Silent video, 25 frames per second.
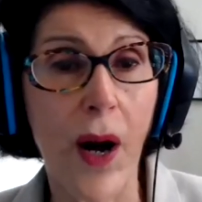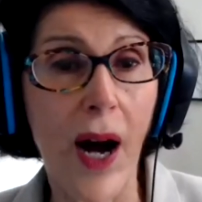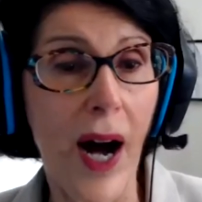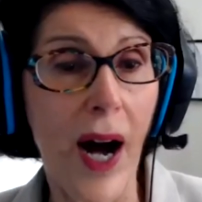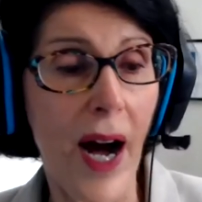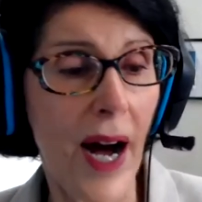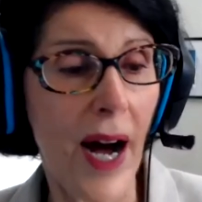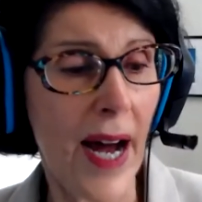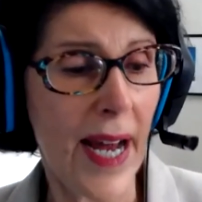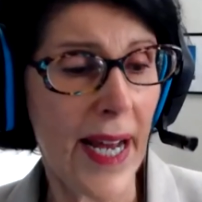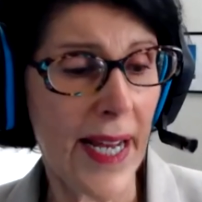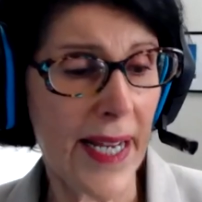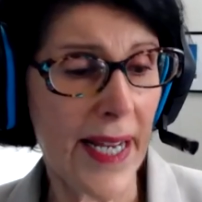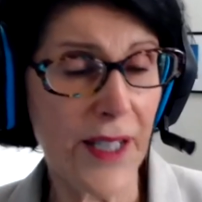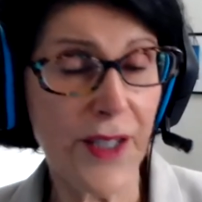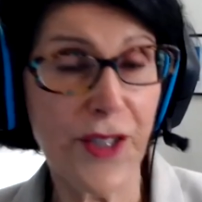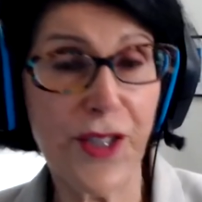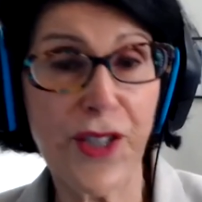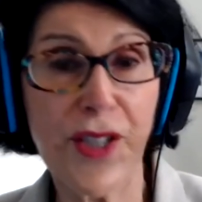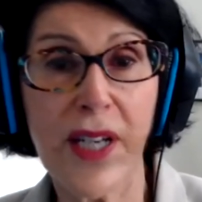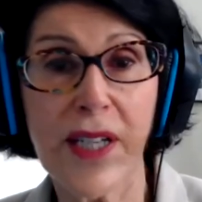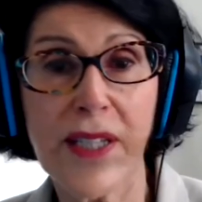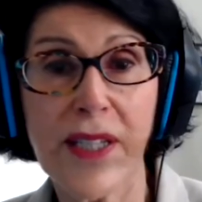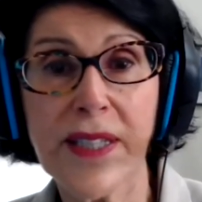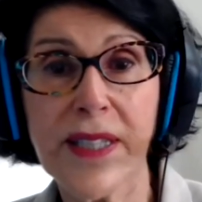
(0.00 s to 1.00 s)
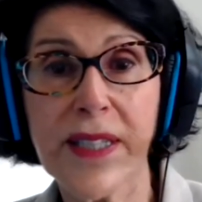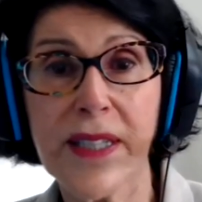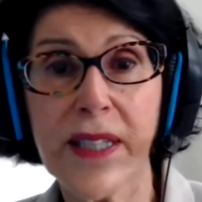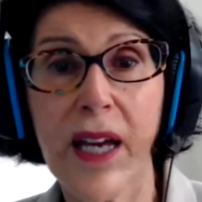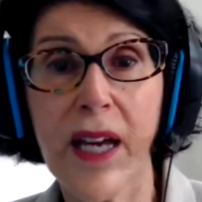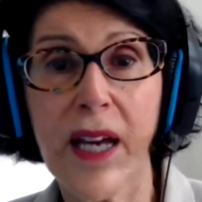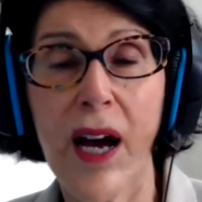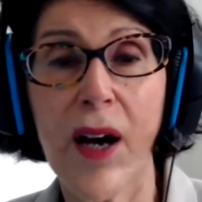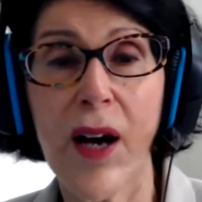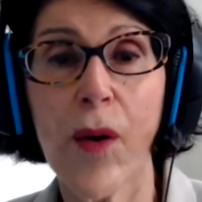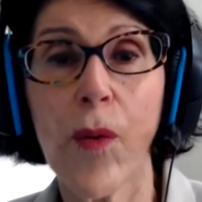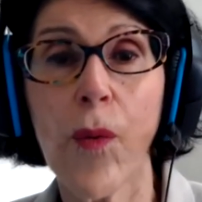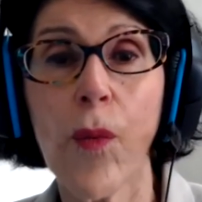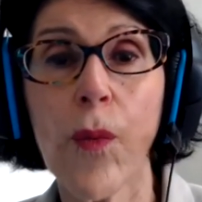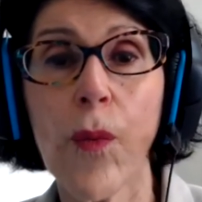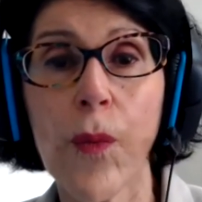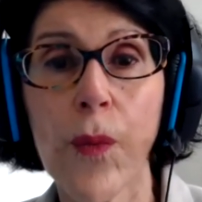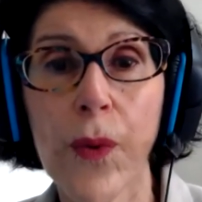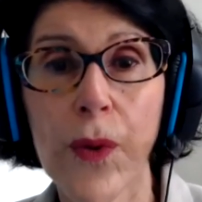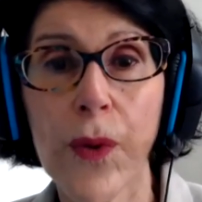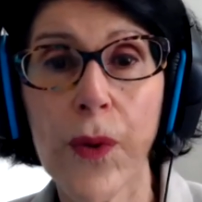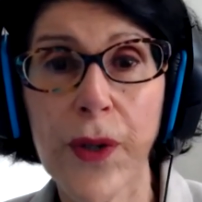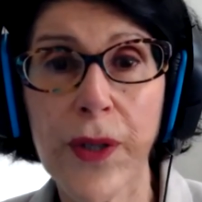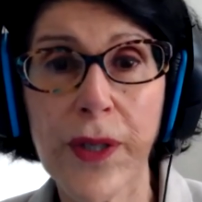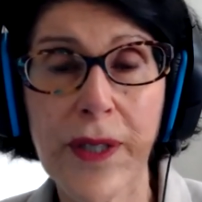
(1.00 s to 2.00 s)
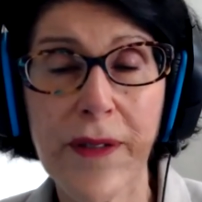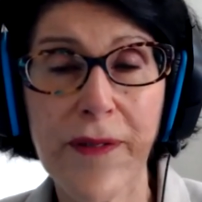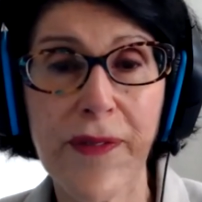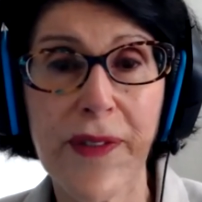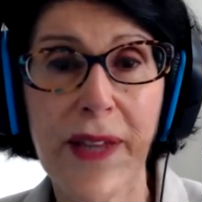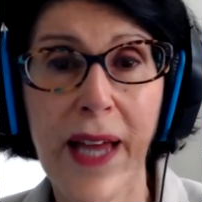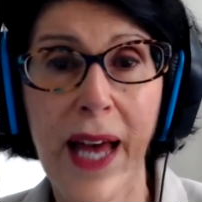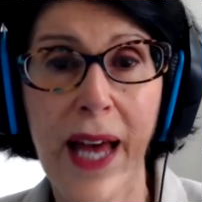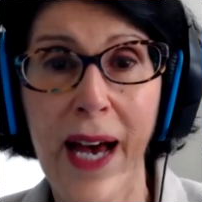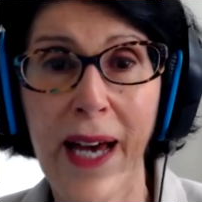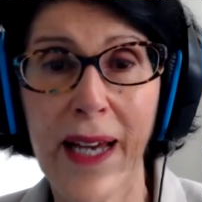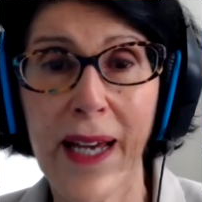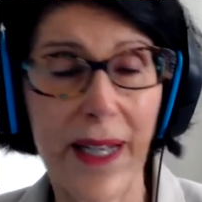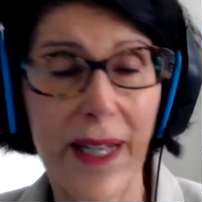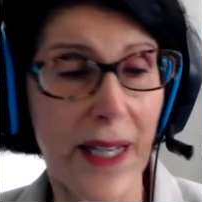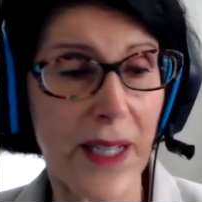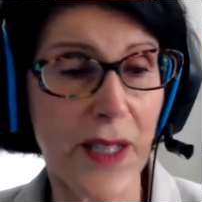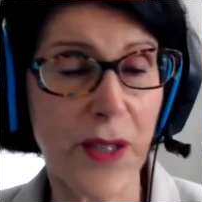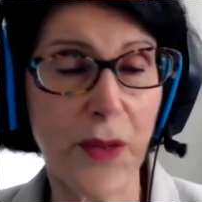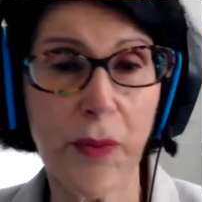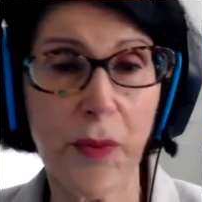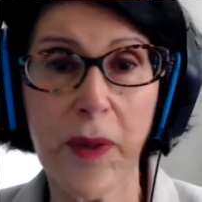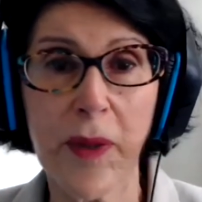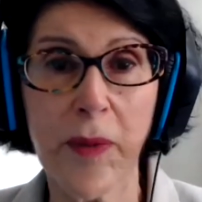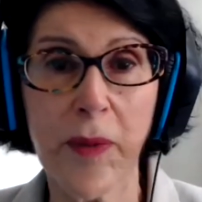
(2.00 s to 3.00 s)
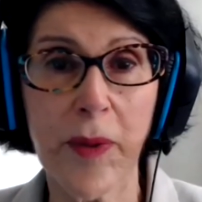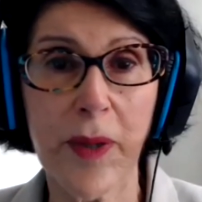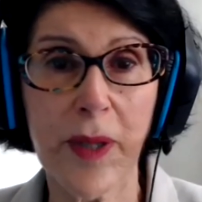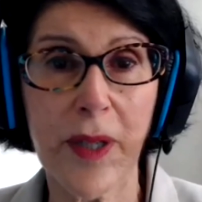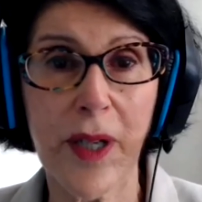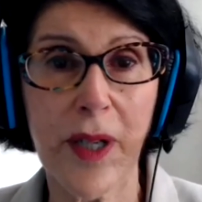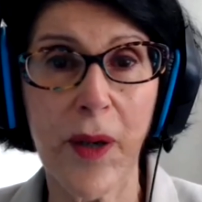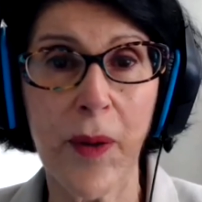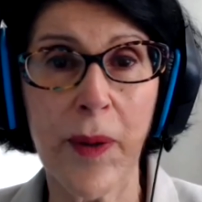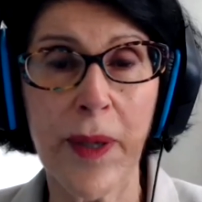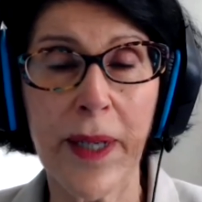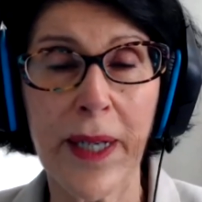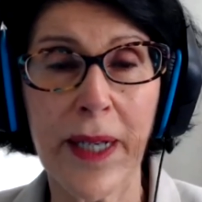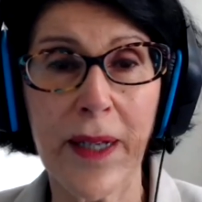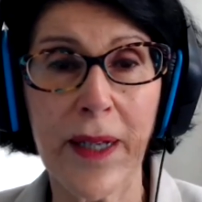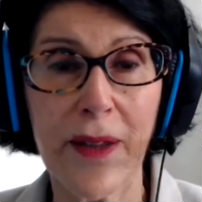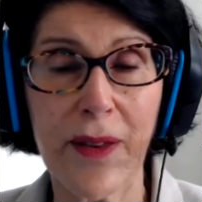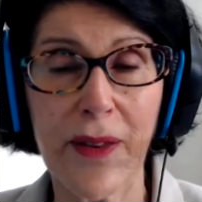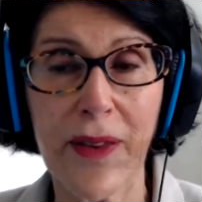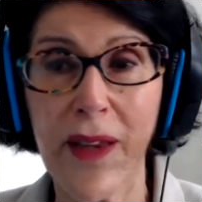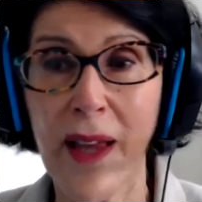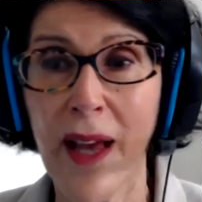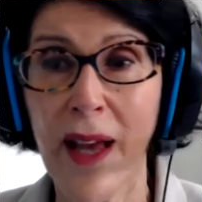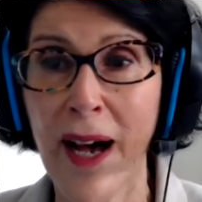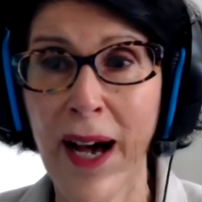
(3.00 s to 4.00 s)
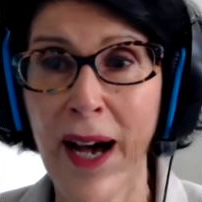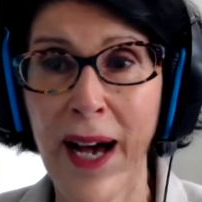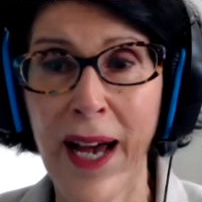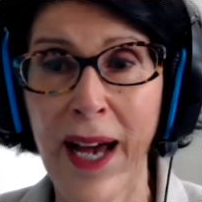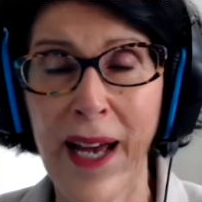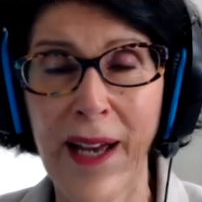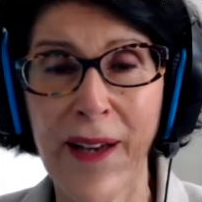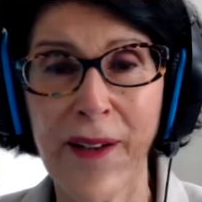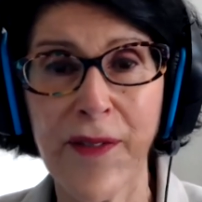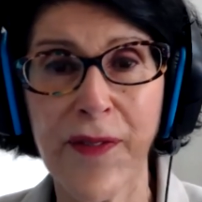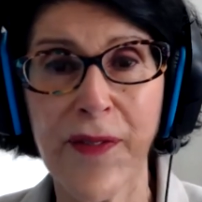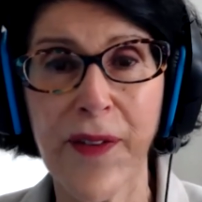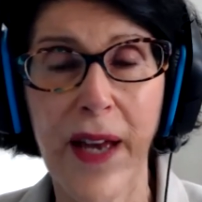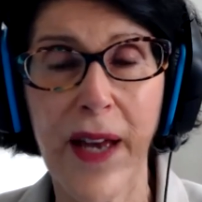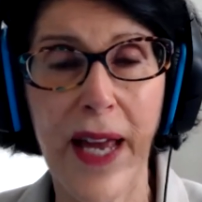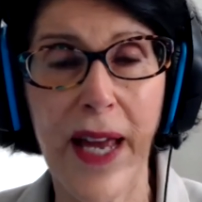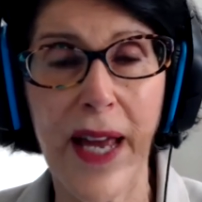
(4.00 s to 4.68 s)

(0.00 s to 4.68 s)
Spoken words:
I just got word of that as we were going live,